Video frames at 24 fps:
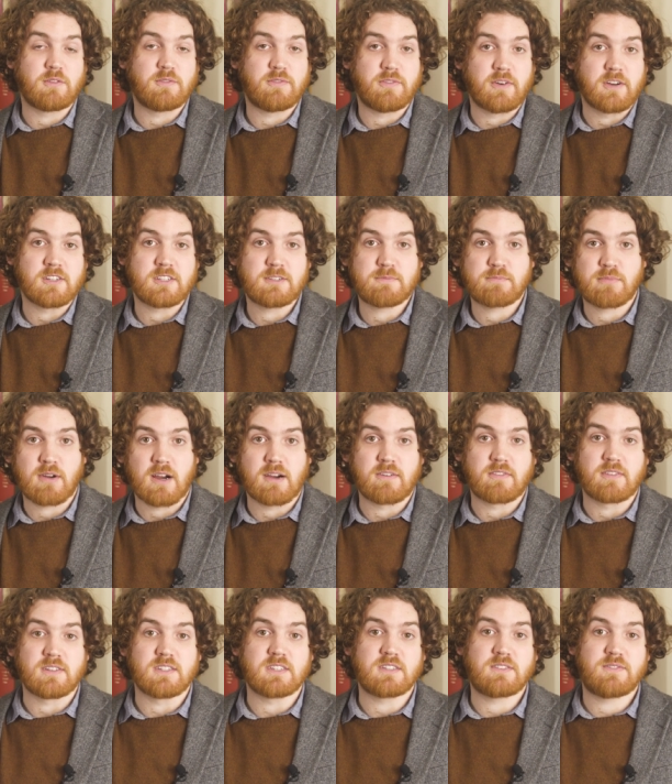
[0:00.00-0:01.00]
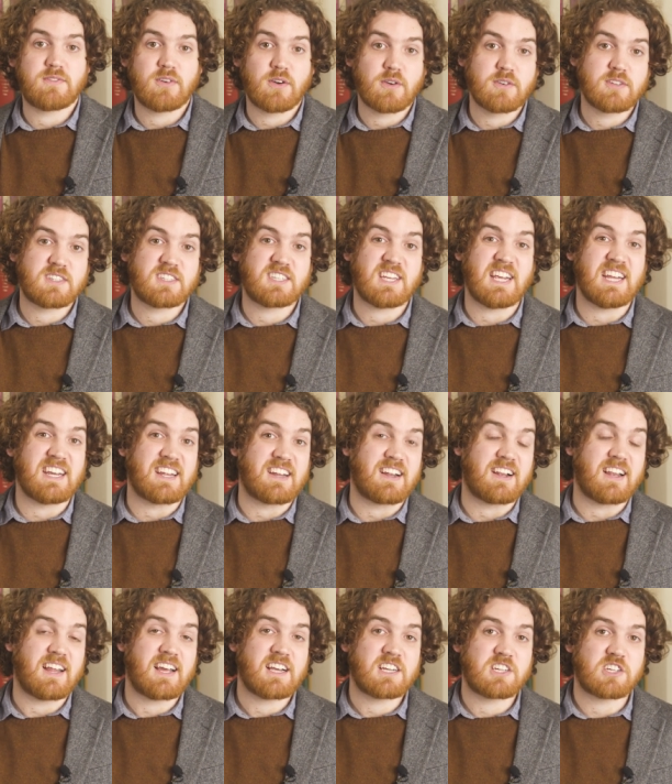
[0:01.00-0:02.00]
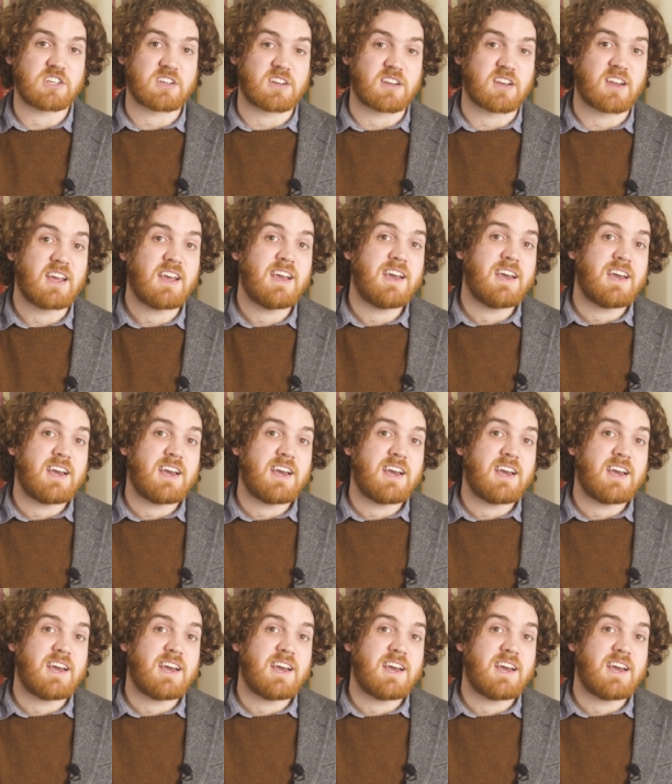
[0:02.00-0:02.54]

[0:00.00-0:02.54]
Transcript: first preference votes in an election,